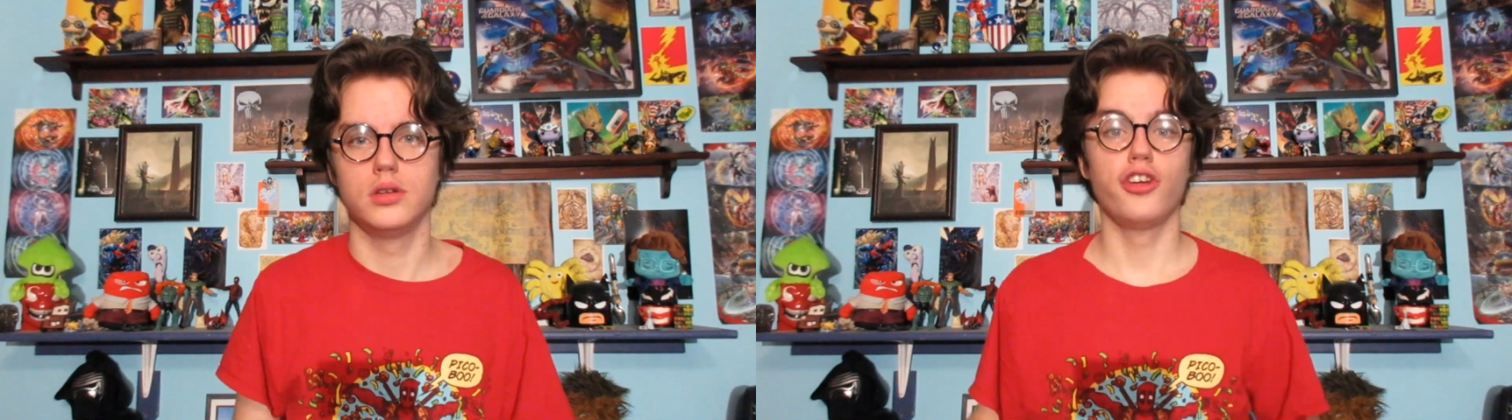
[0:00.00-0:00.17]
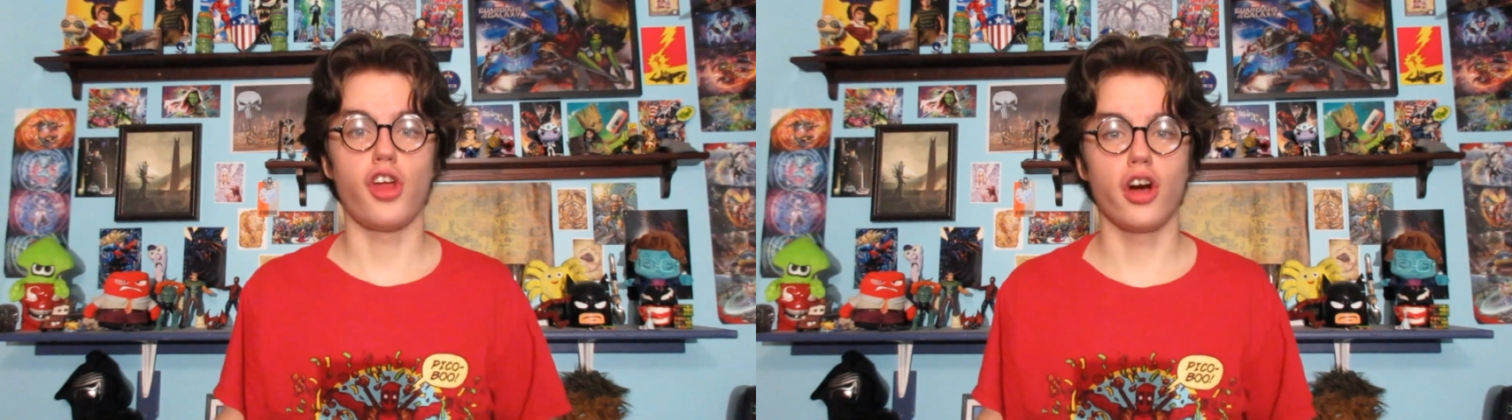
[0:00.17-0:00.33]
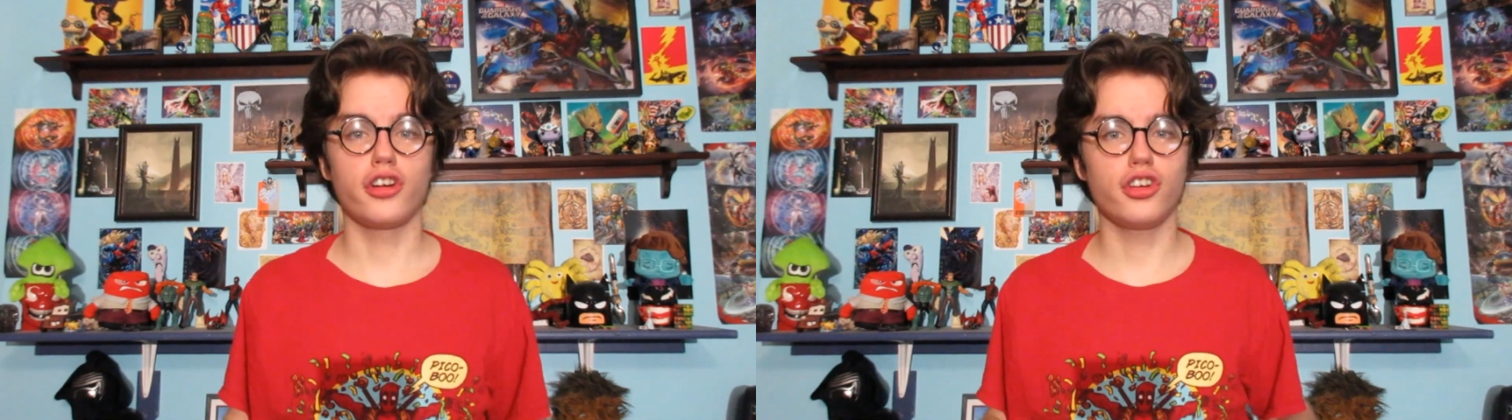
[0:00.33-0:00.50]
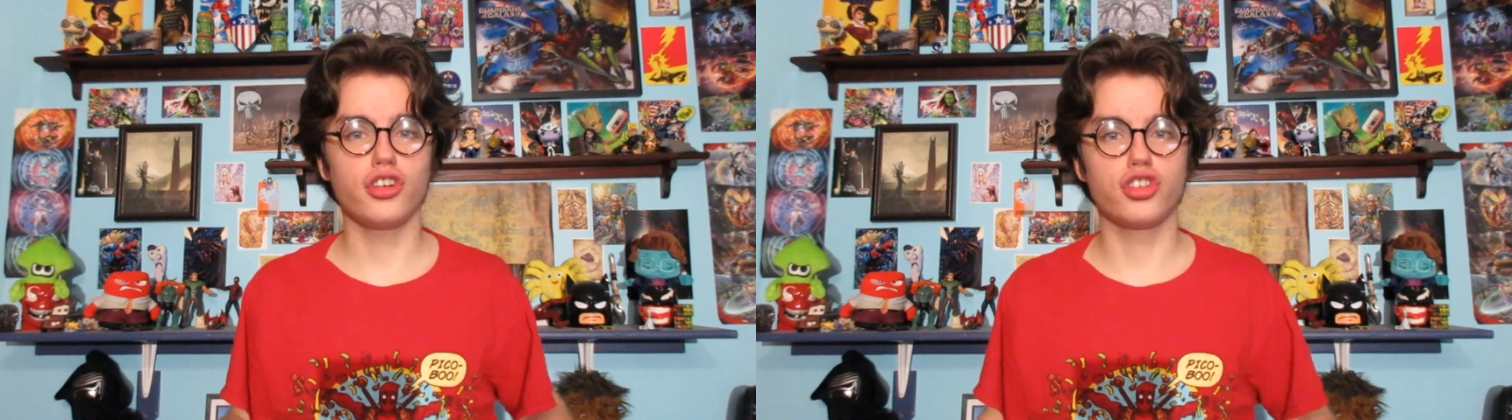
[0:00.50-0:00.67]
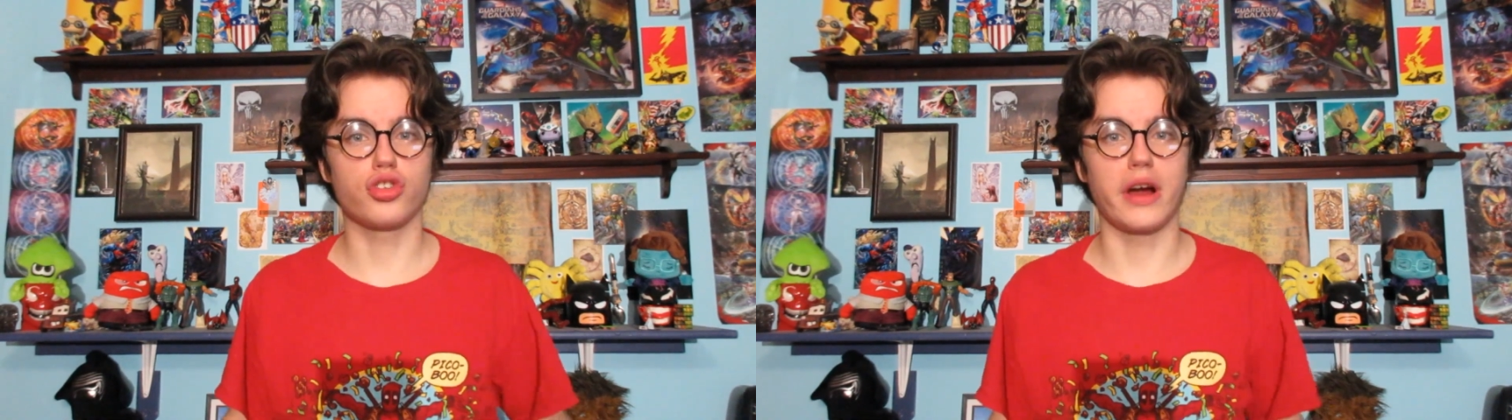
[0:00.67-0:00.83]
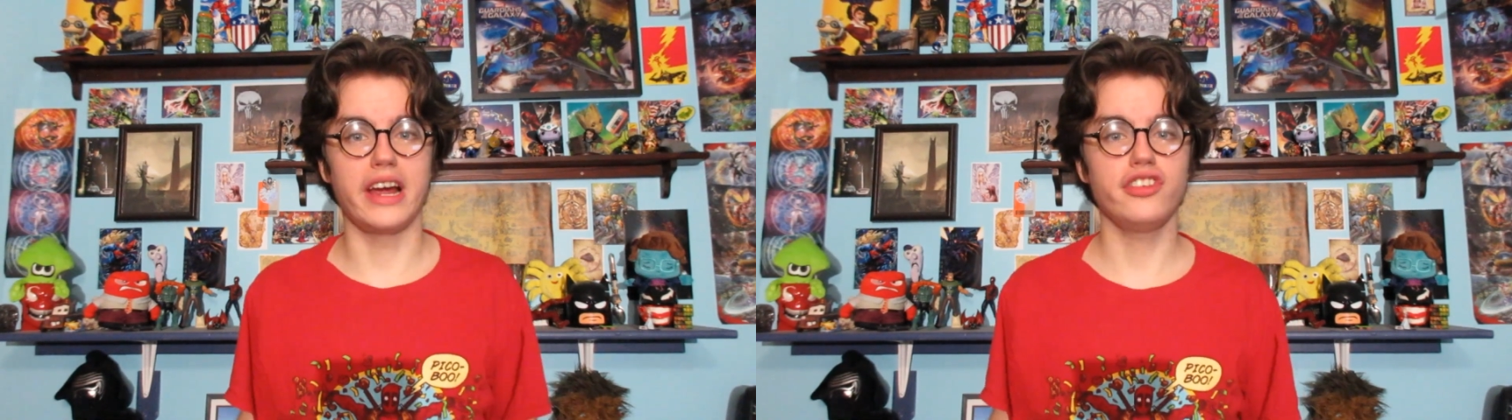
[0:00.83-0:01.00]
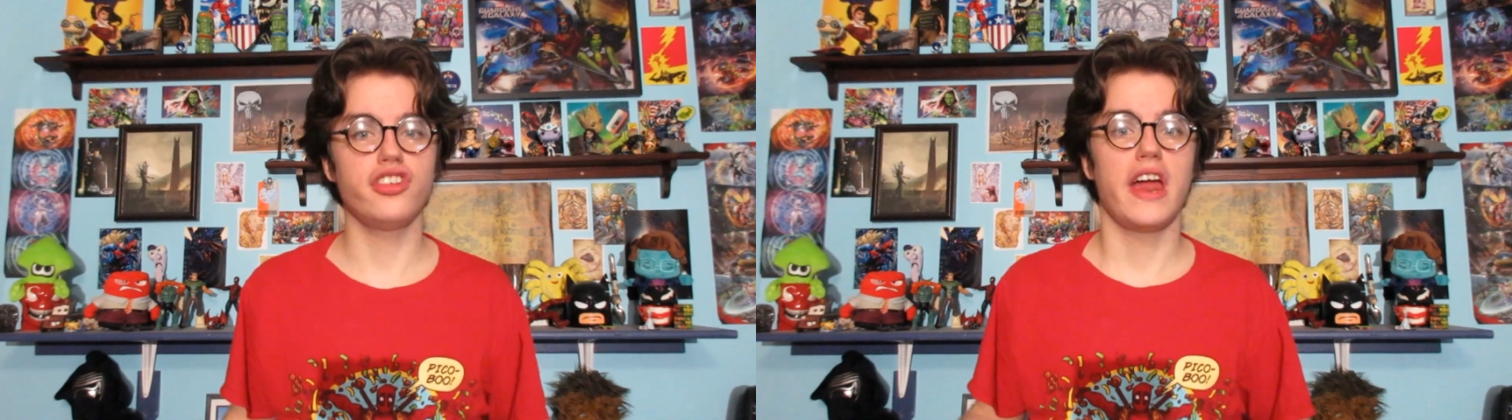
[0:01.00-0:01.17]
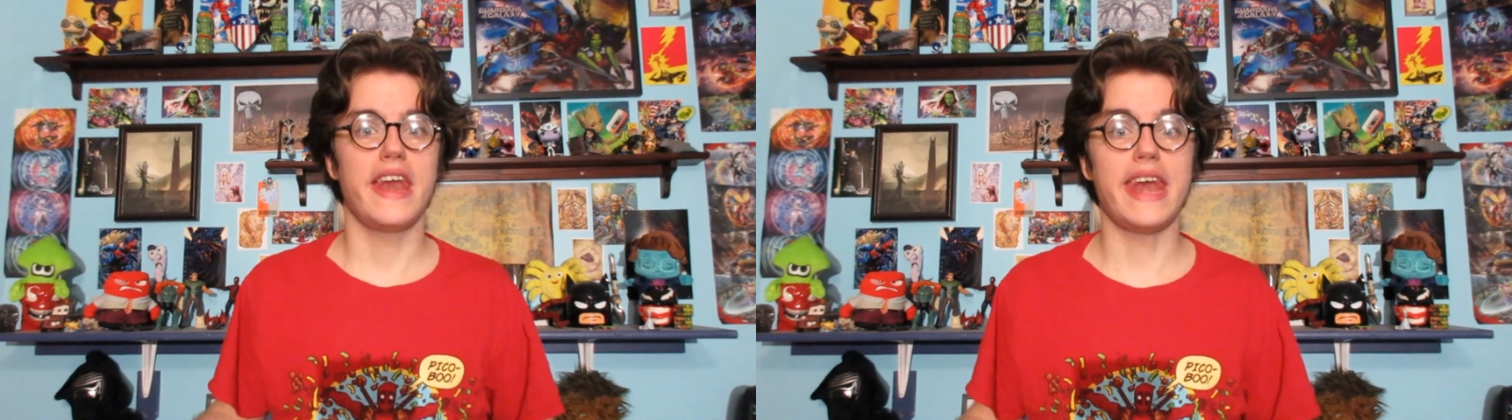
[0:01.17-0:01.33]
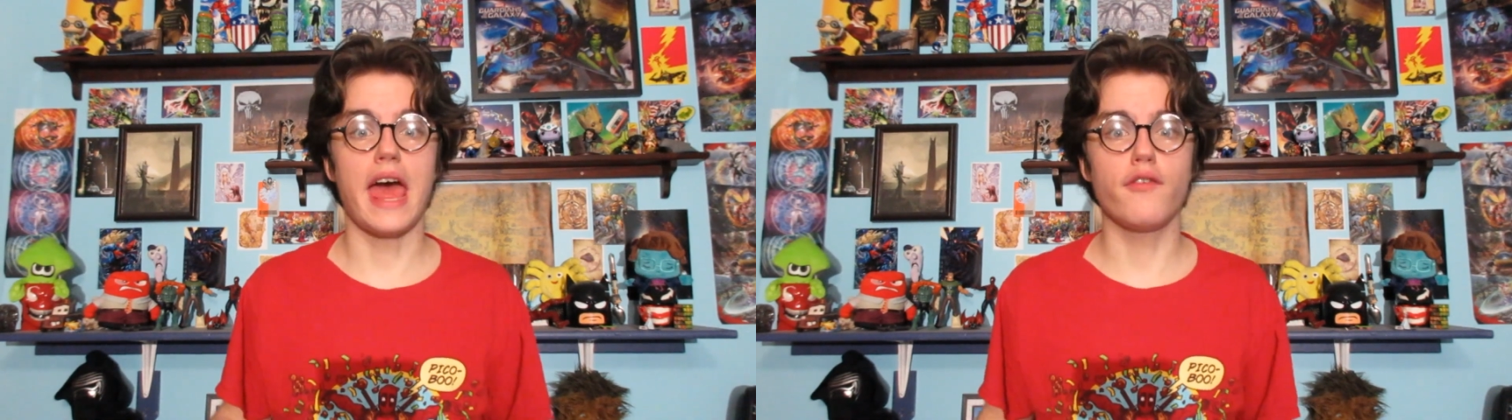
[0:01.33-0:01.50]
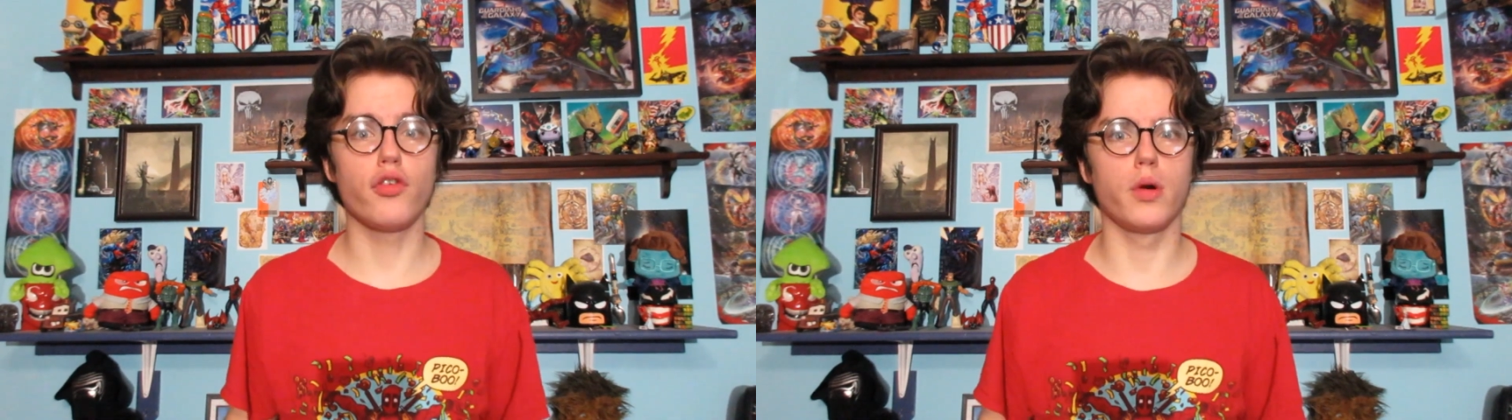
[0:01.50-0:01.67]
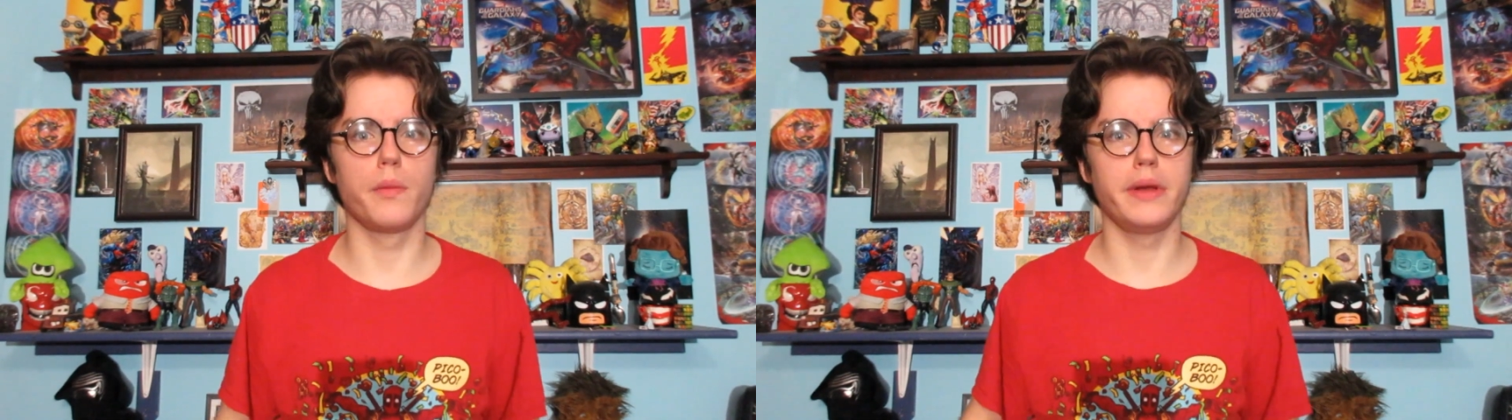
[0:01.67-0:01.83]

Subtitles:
Doctor Strange never